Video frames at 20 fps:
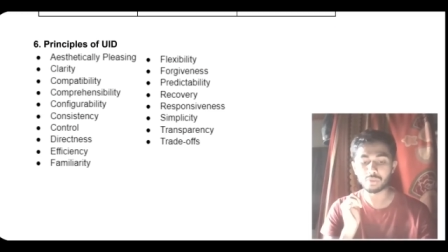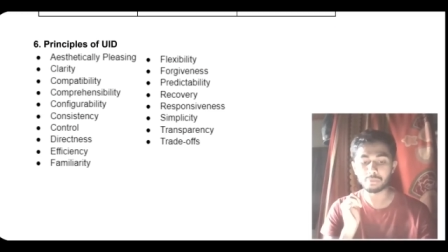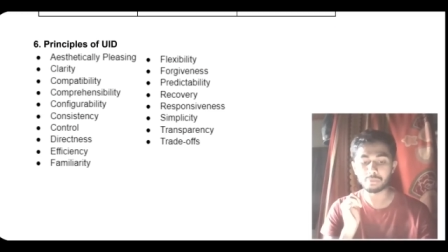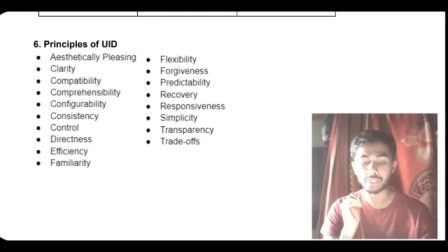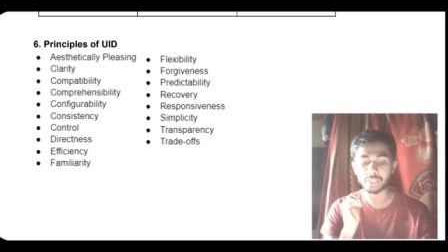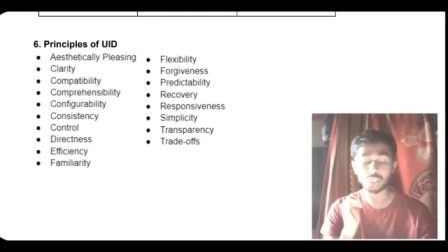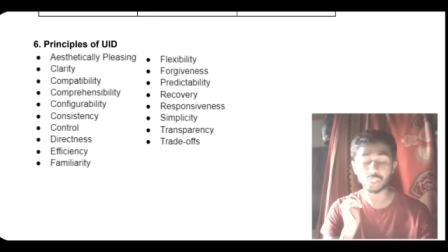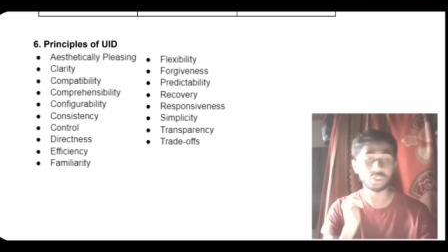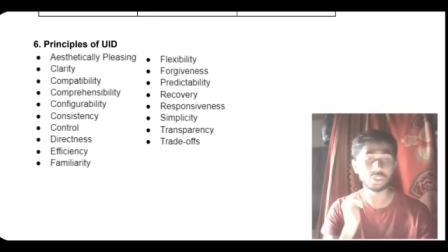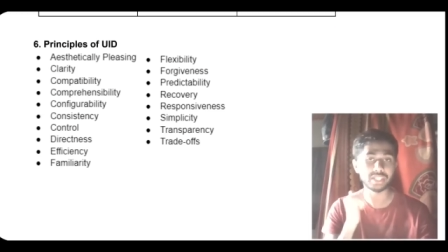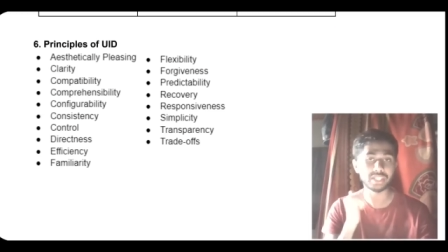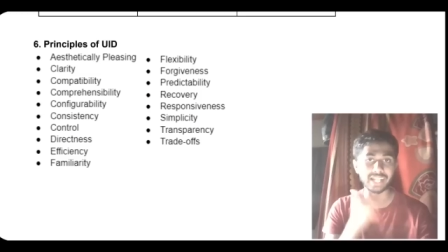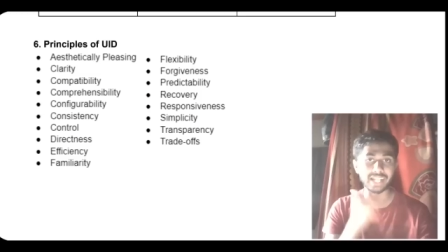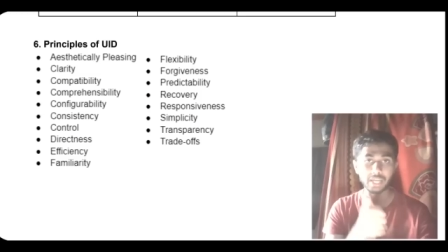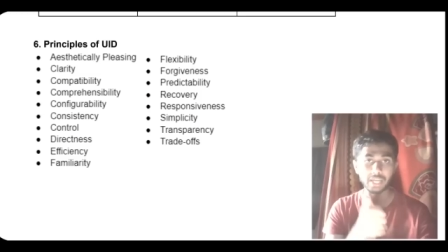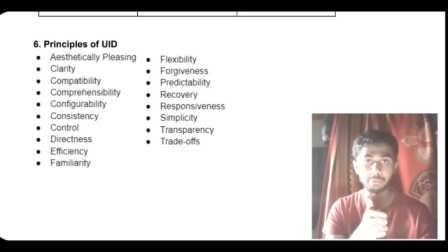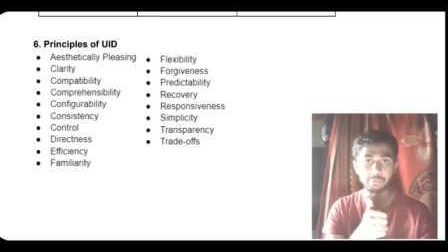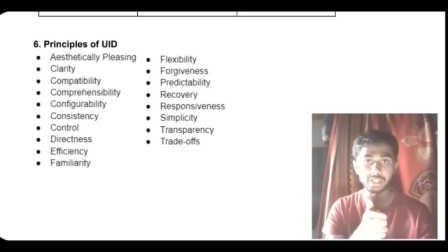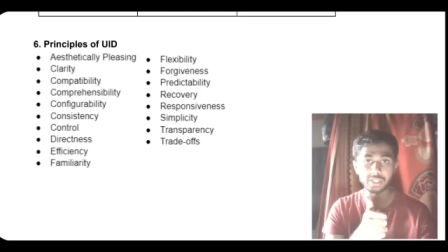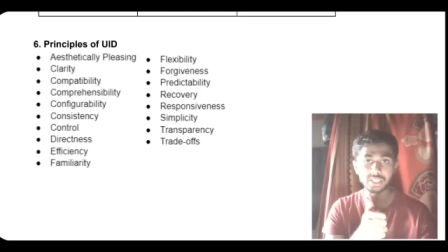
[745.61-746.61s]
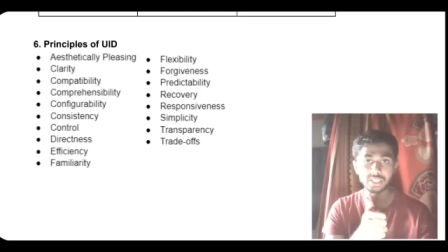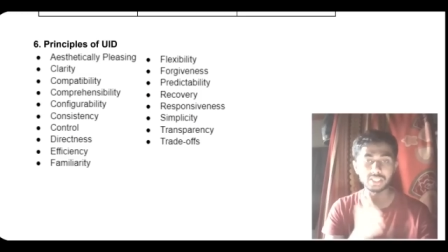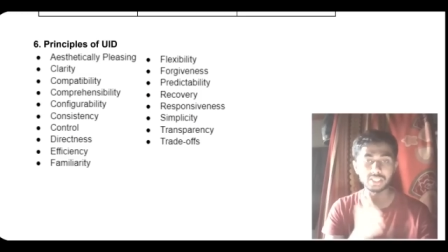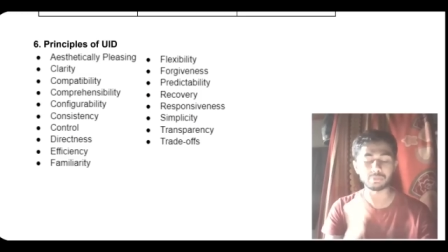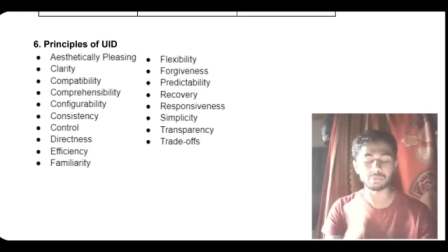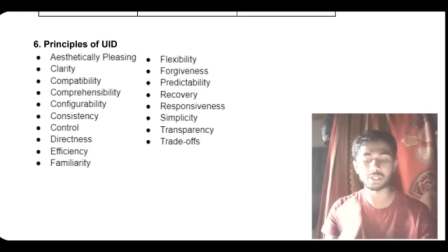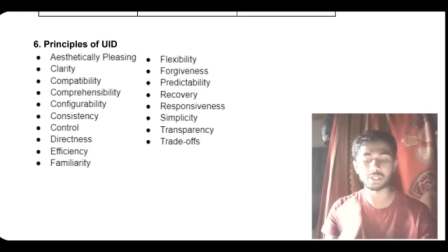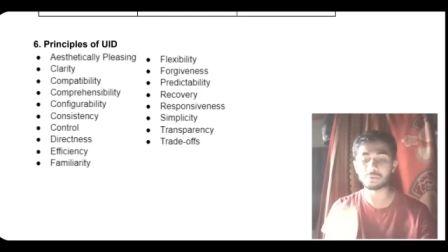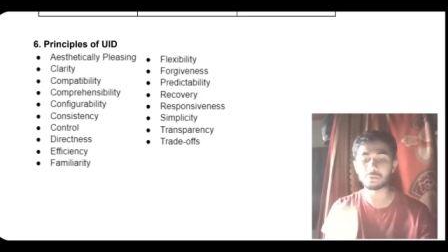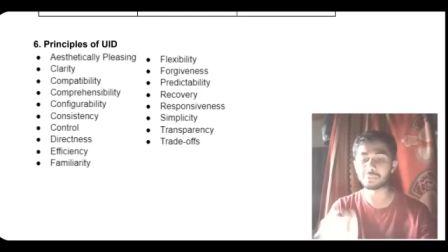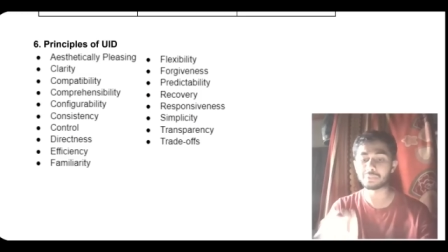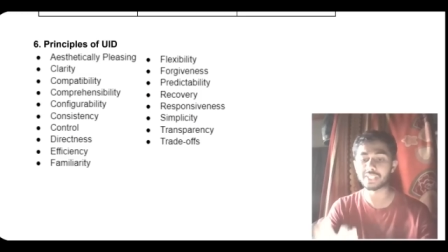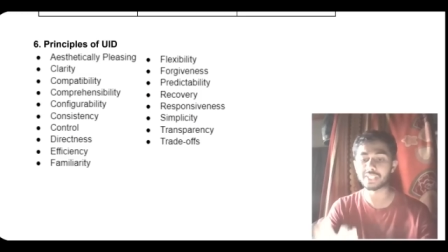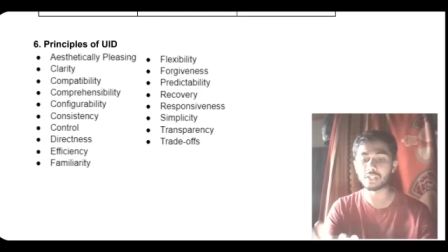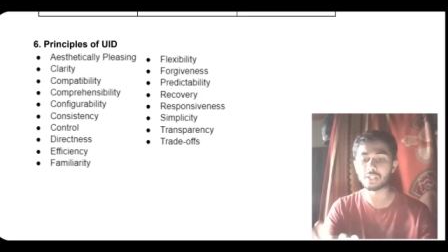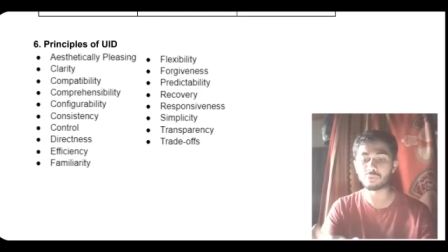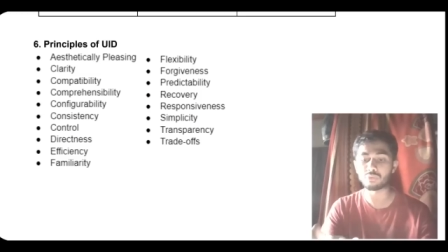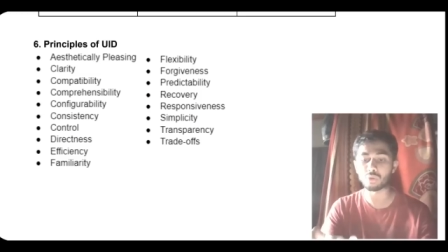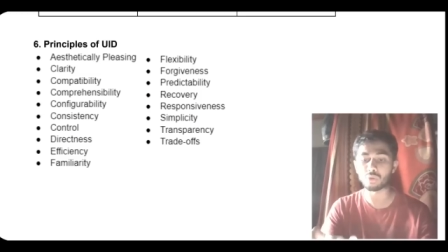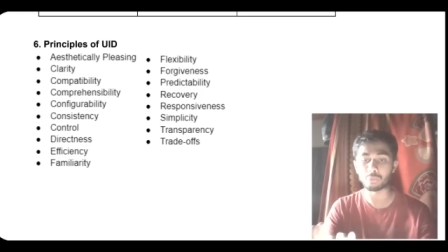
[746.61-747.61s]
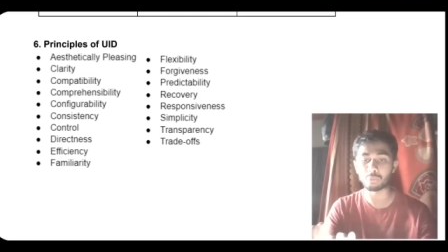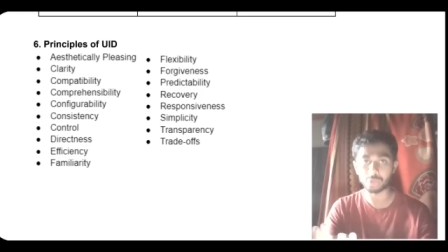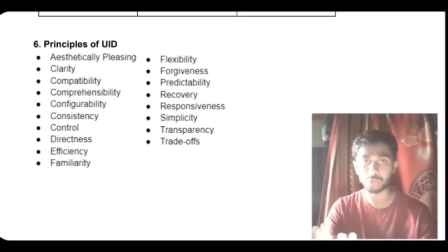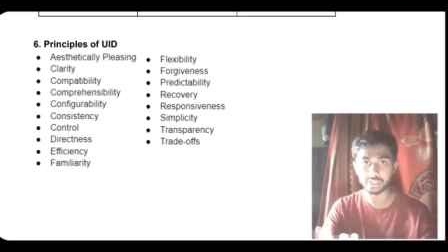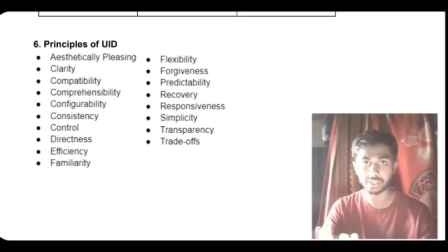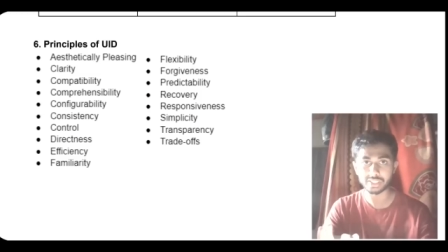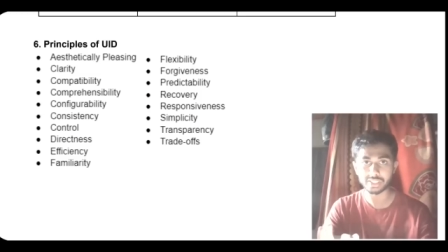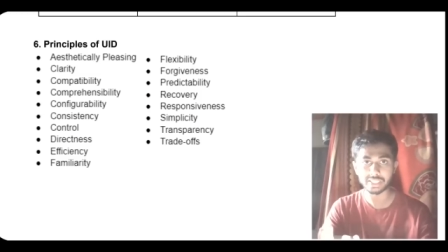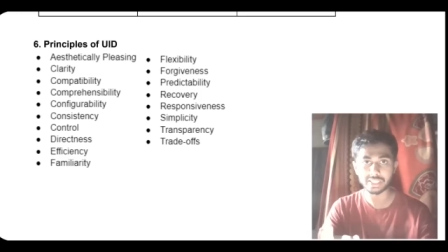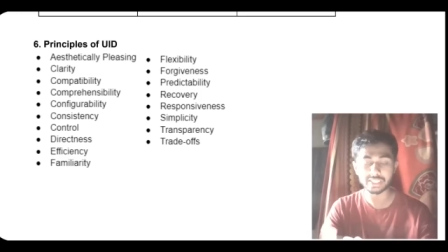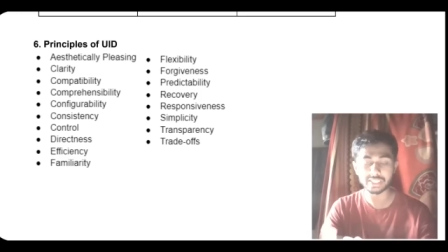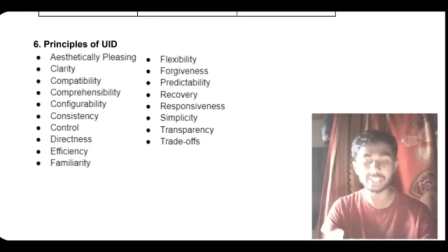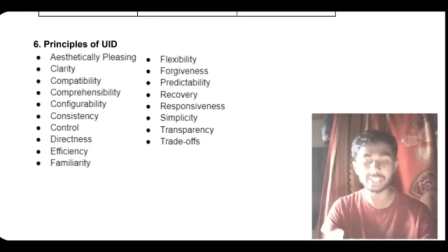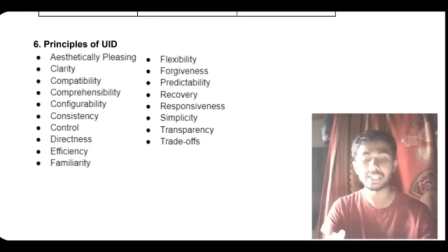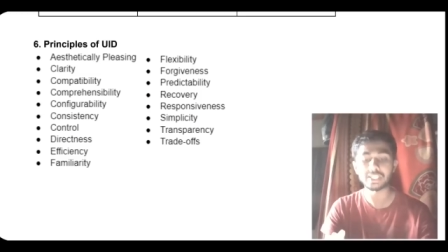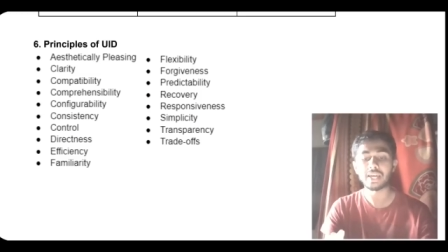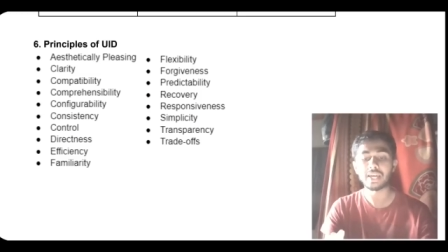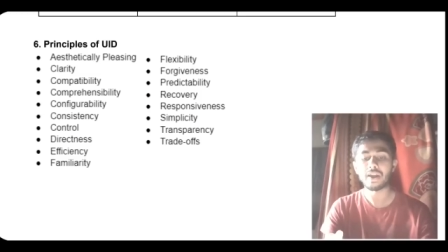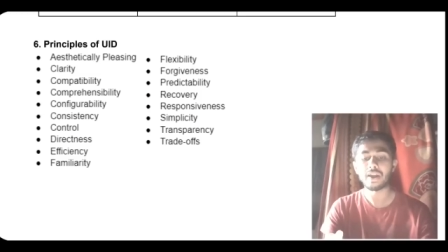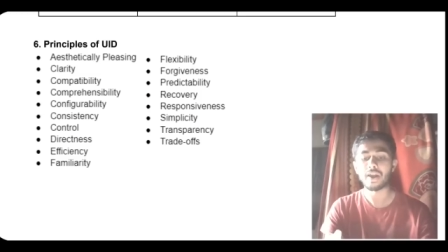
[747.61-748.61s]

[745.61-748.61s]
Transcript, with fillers: make sure hit the like button, subscribe to my channel for more videos like this.